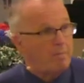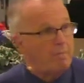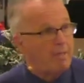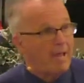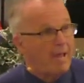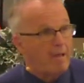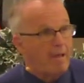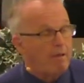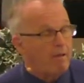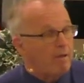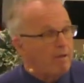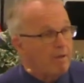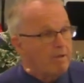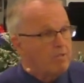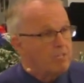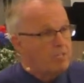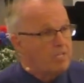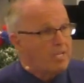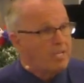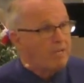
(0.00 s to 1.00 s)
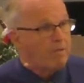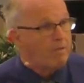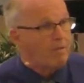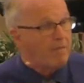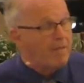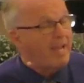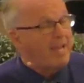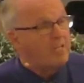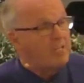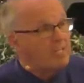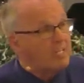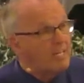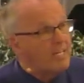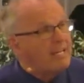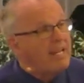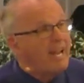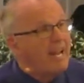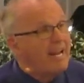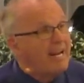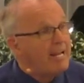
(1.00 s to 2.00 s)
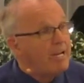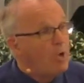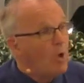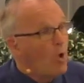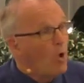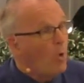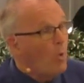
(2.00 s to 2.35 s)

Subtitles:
They sent things that he needed.